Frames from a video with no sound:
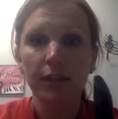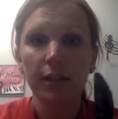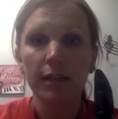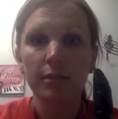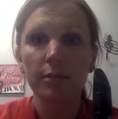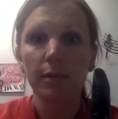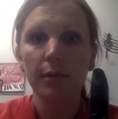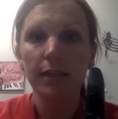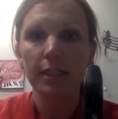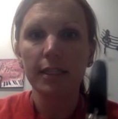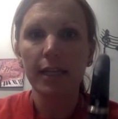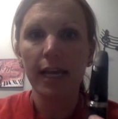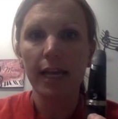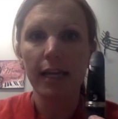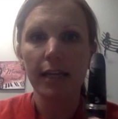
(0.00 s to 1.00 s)
is we want to
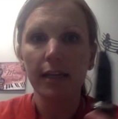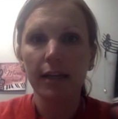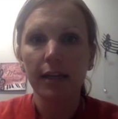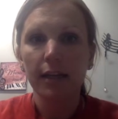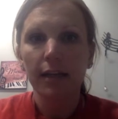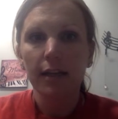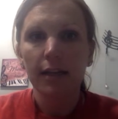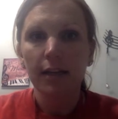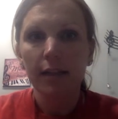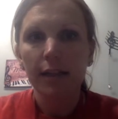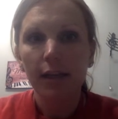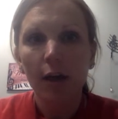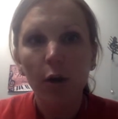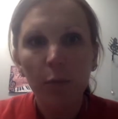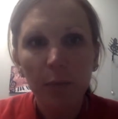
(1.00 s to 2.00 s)
take
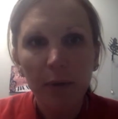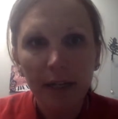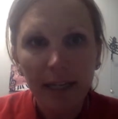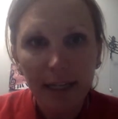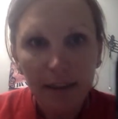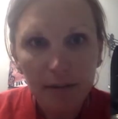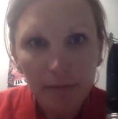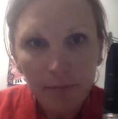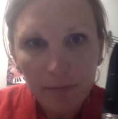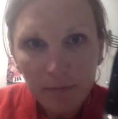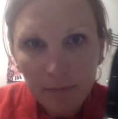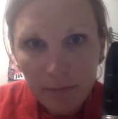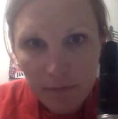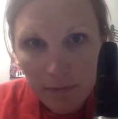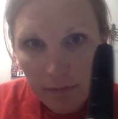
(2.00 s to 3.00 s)
the opening.
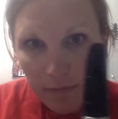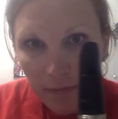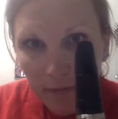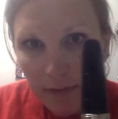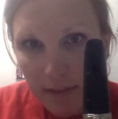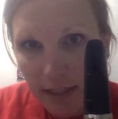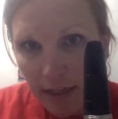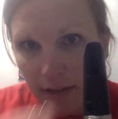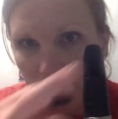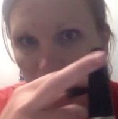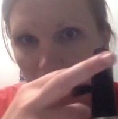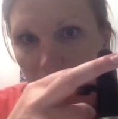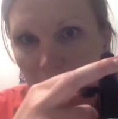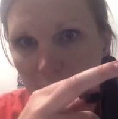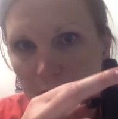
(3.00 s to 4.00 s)
See how
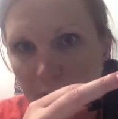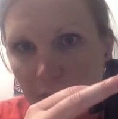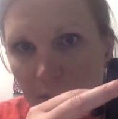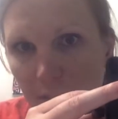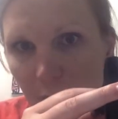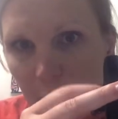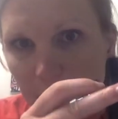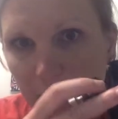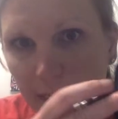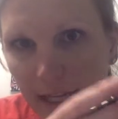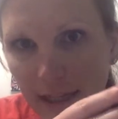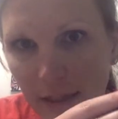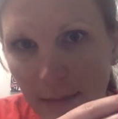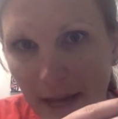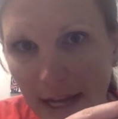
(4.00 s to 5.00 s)
there's an opening
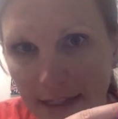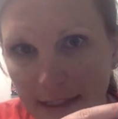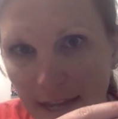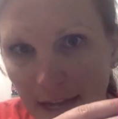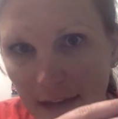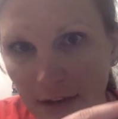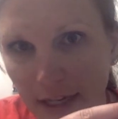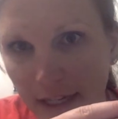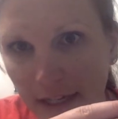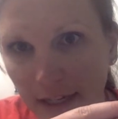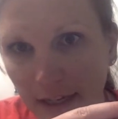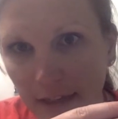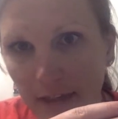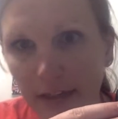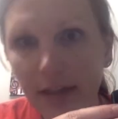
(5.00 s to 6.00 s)
on the back side right
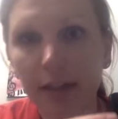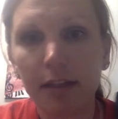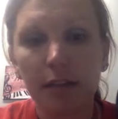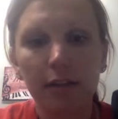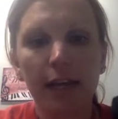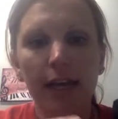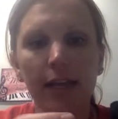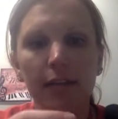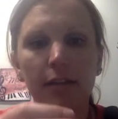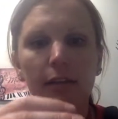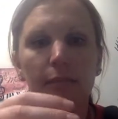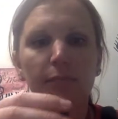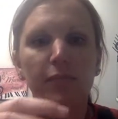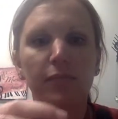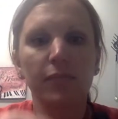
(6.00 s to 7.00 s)
here, okay?
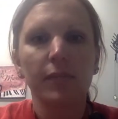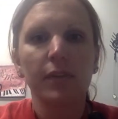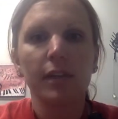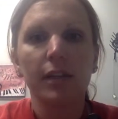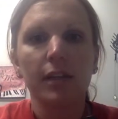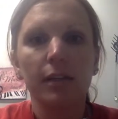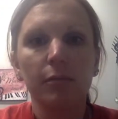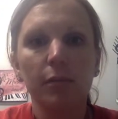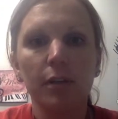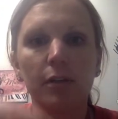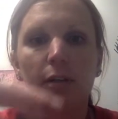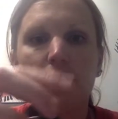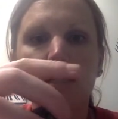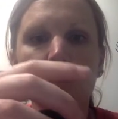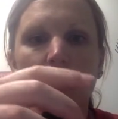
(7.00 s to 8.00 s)
We're
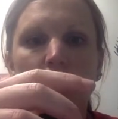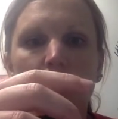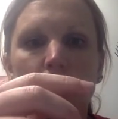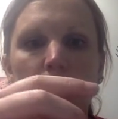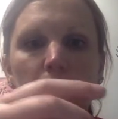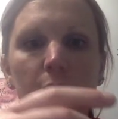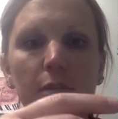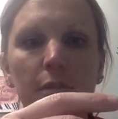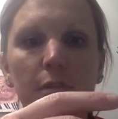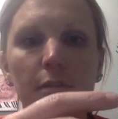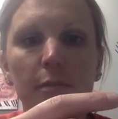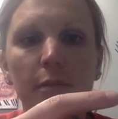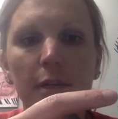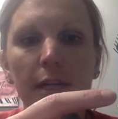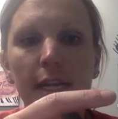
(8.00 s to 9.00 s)
going to
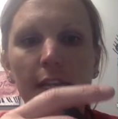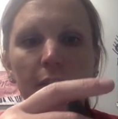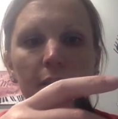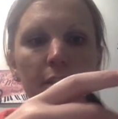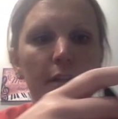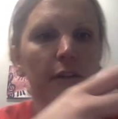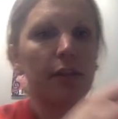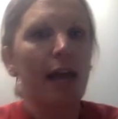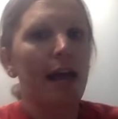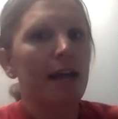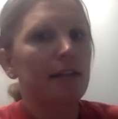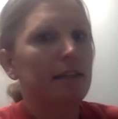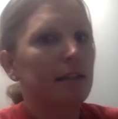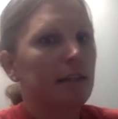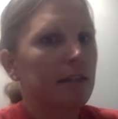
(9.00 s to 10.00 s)
put it so that